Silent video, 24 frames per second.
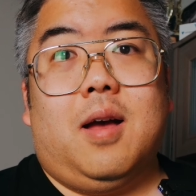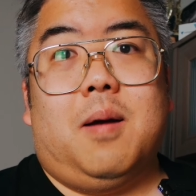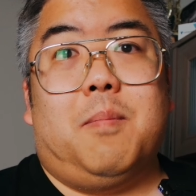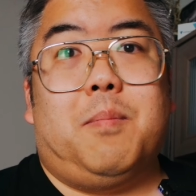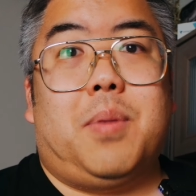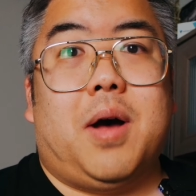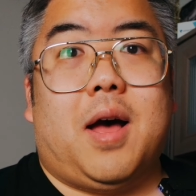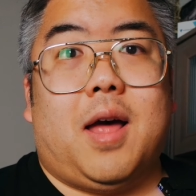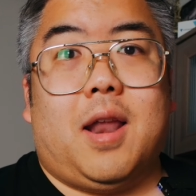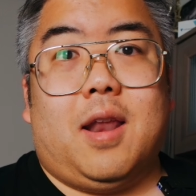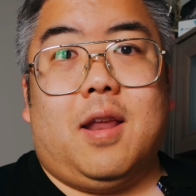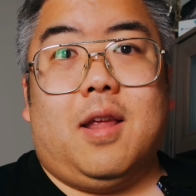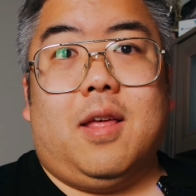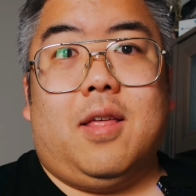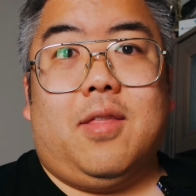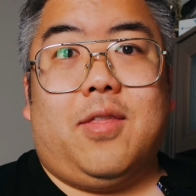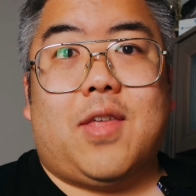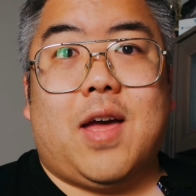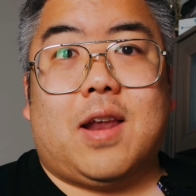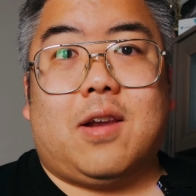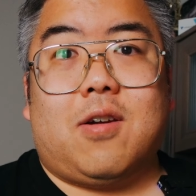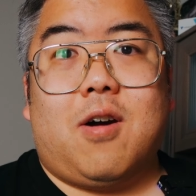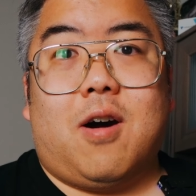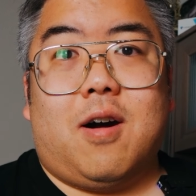But
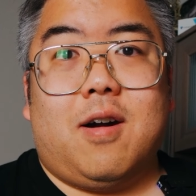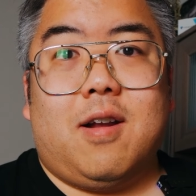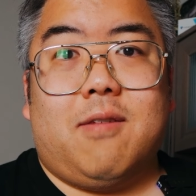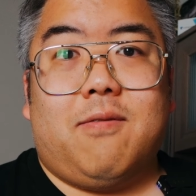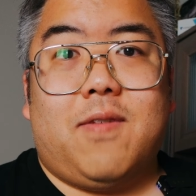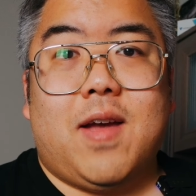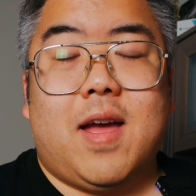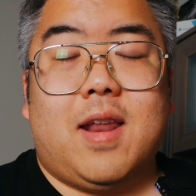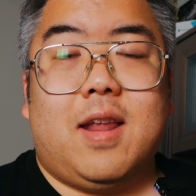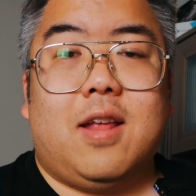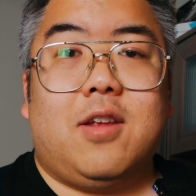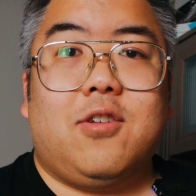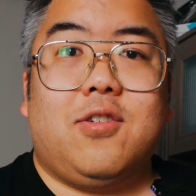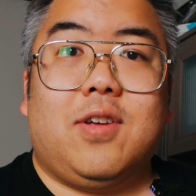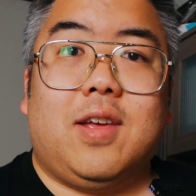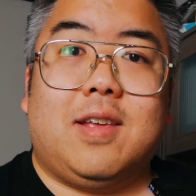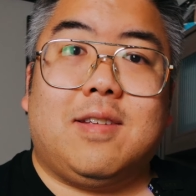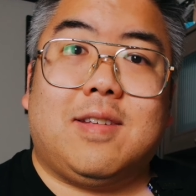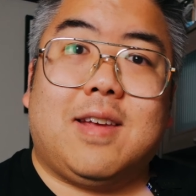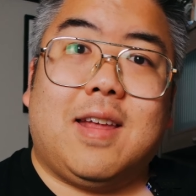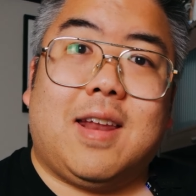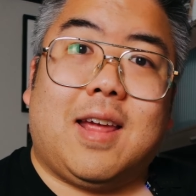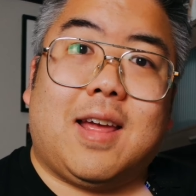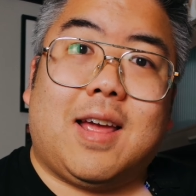that card advantage
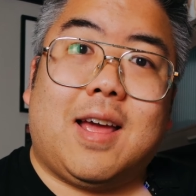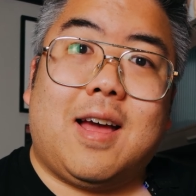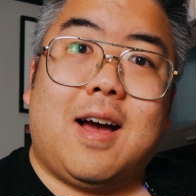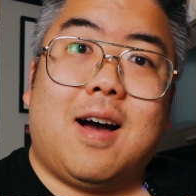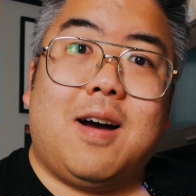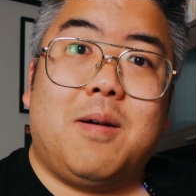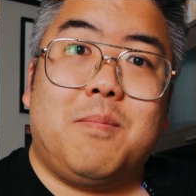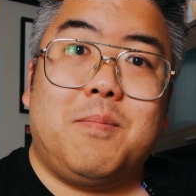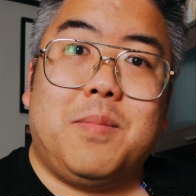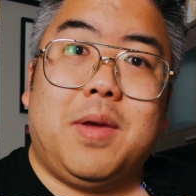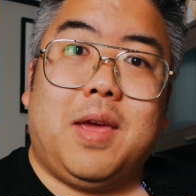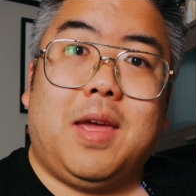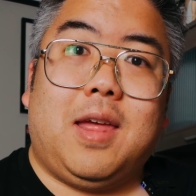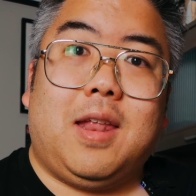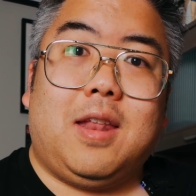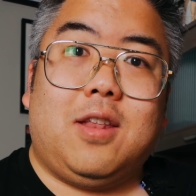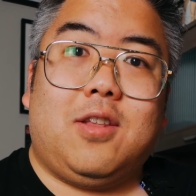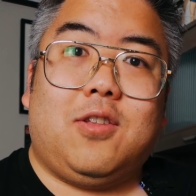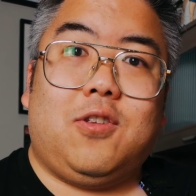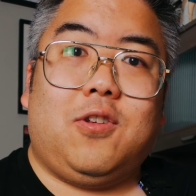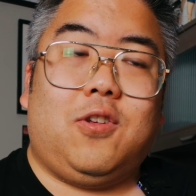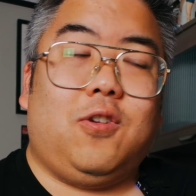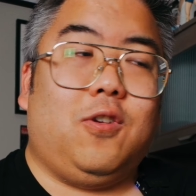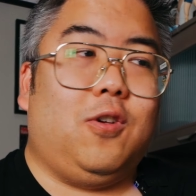is going to come
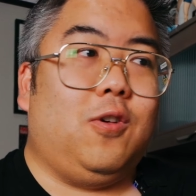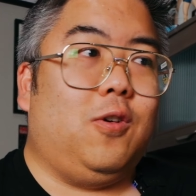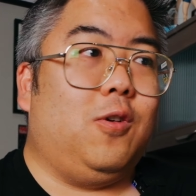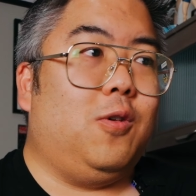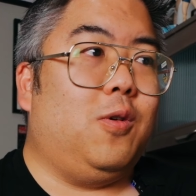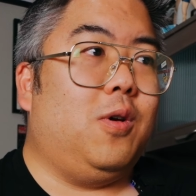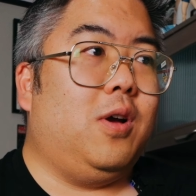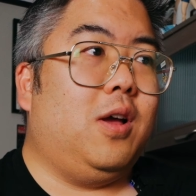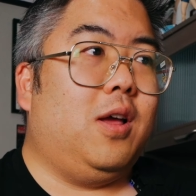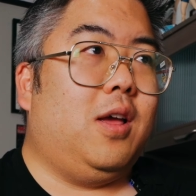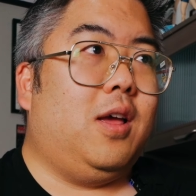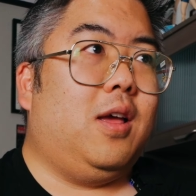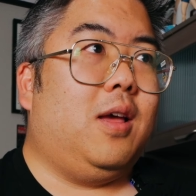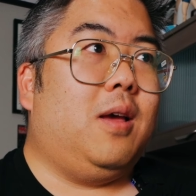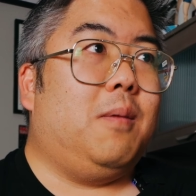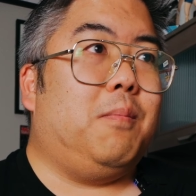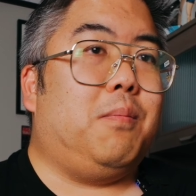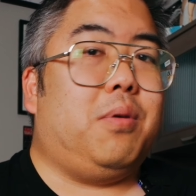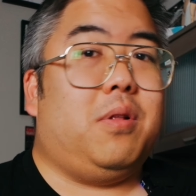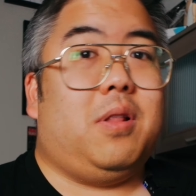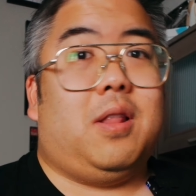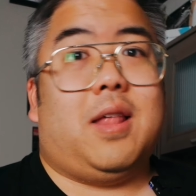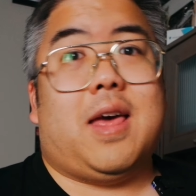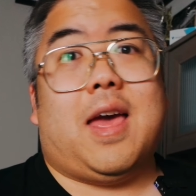into
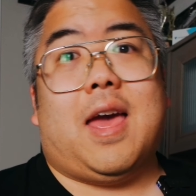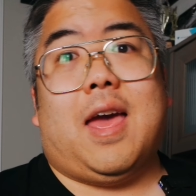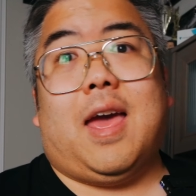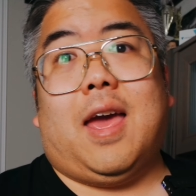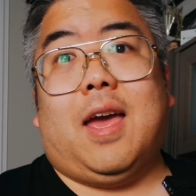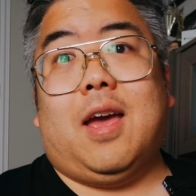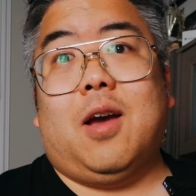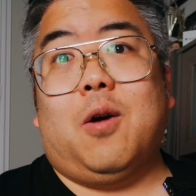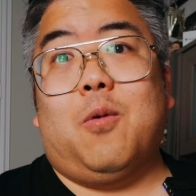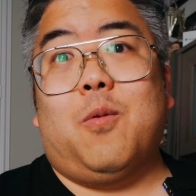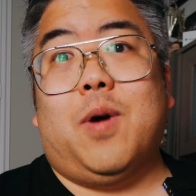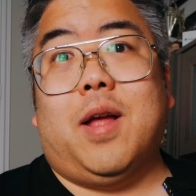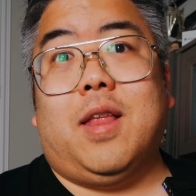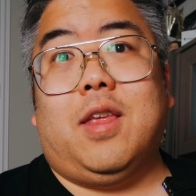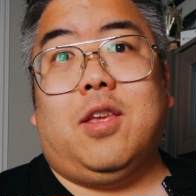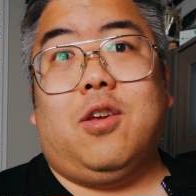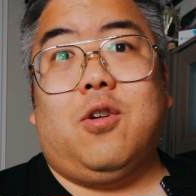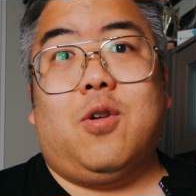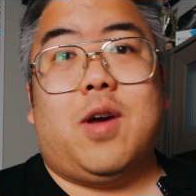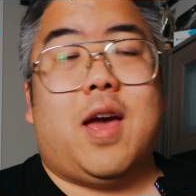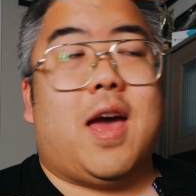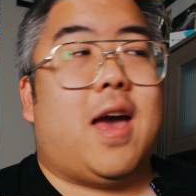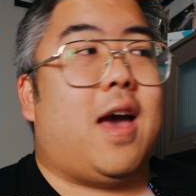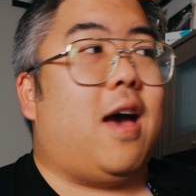play when
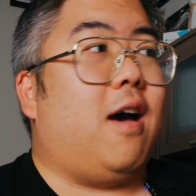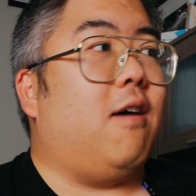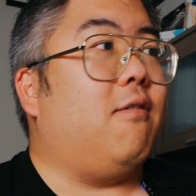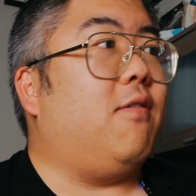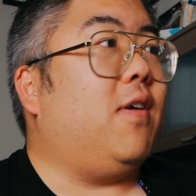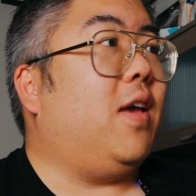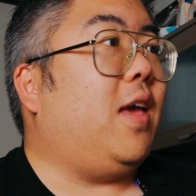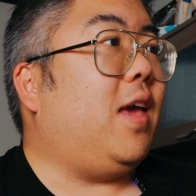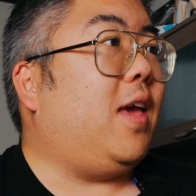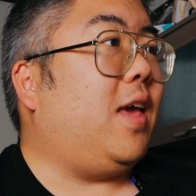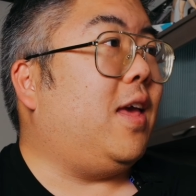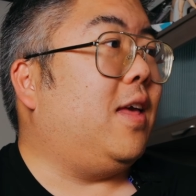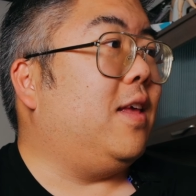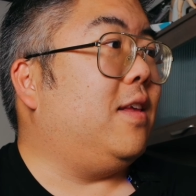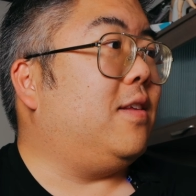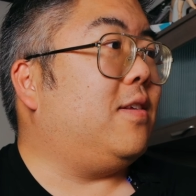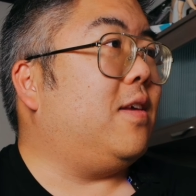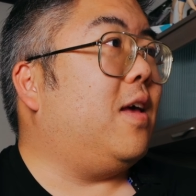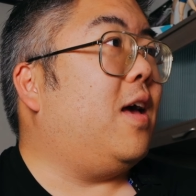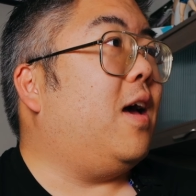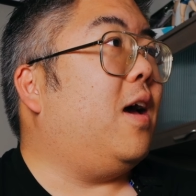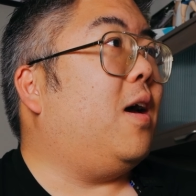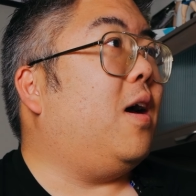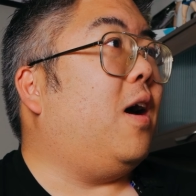you have his
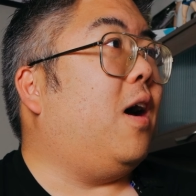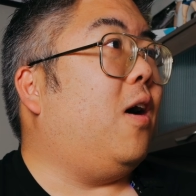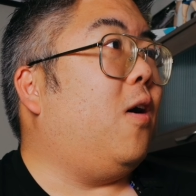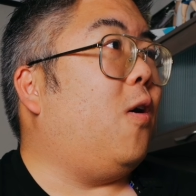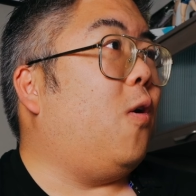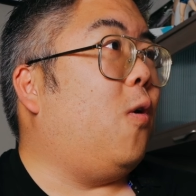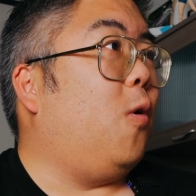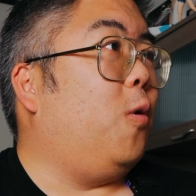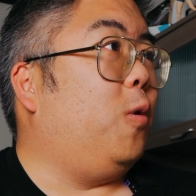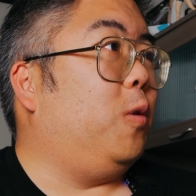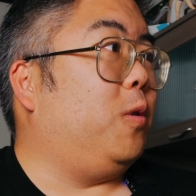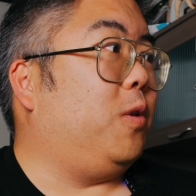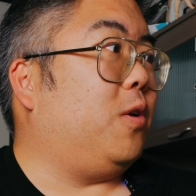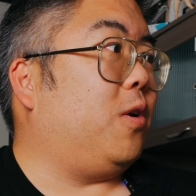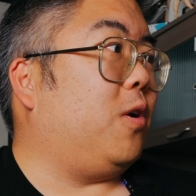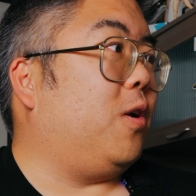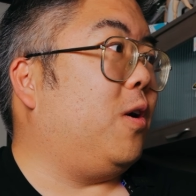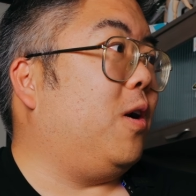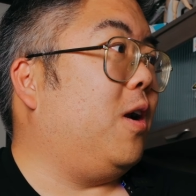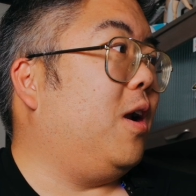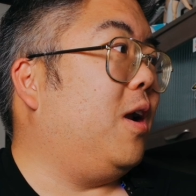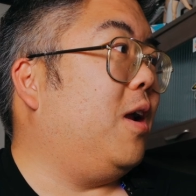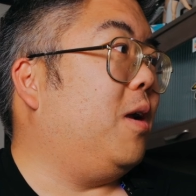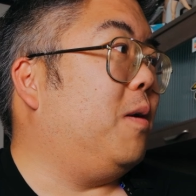
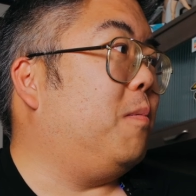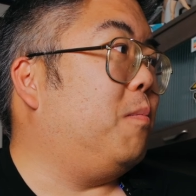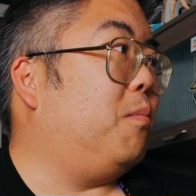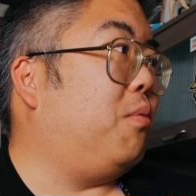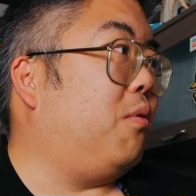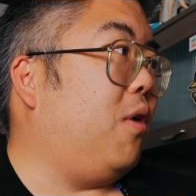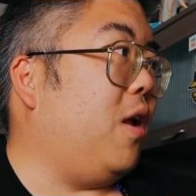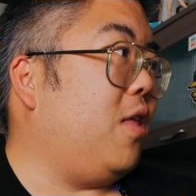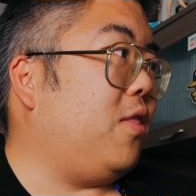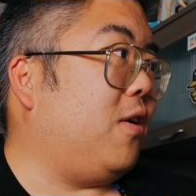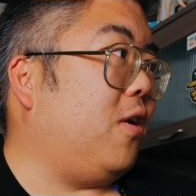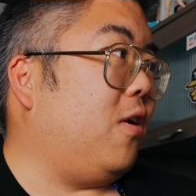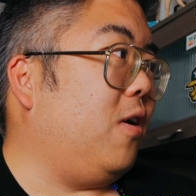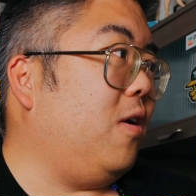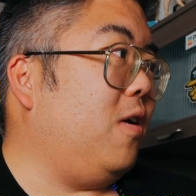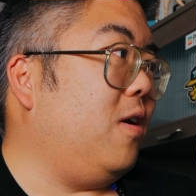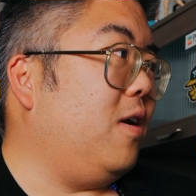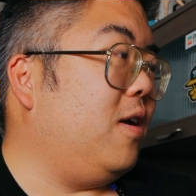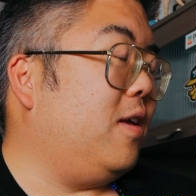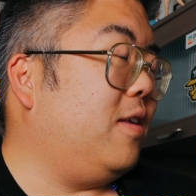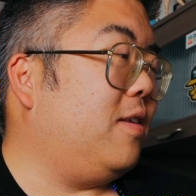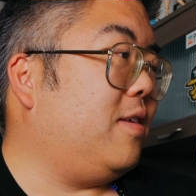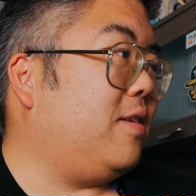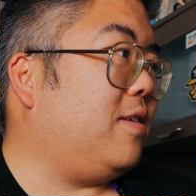older brother,
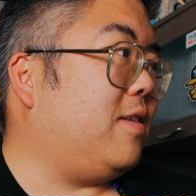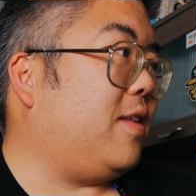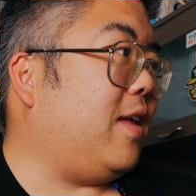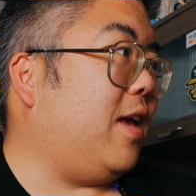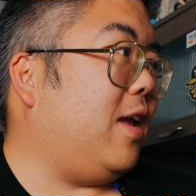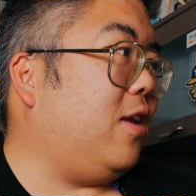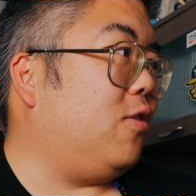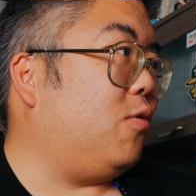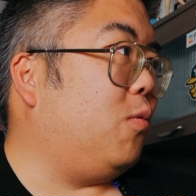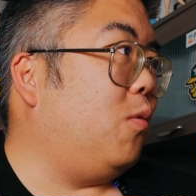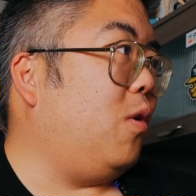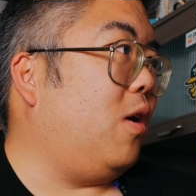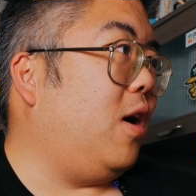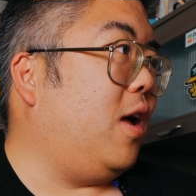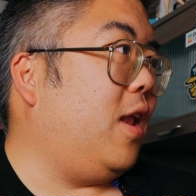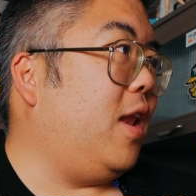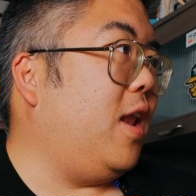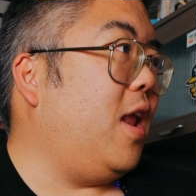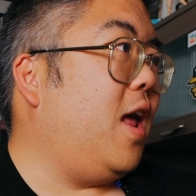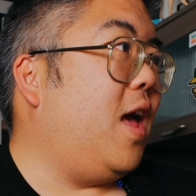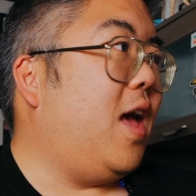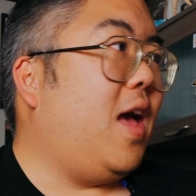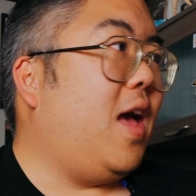Stage 1,